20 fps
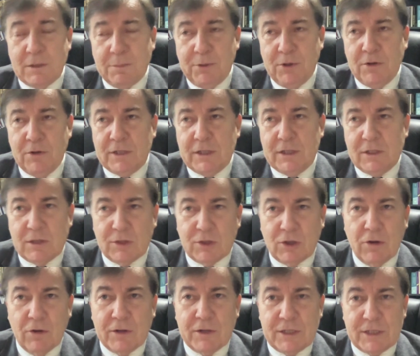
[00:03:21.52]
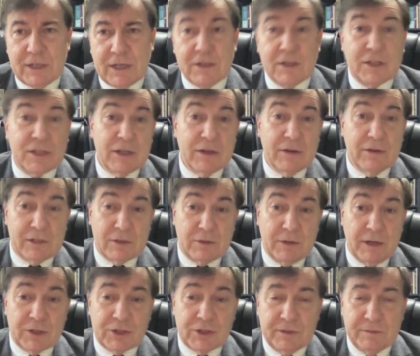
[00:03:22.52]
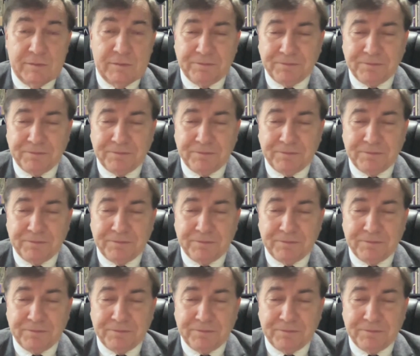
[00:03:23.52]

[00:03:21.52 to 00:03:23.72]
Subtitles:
Putin's authority is under serious question.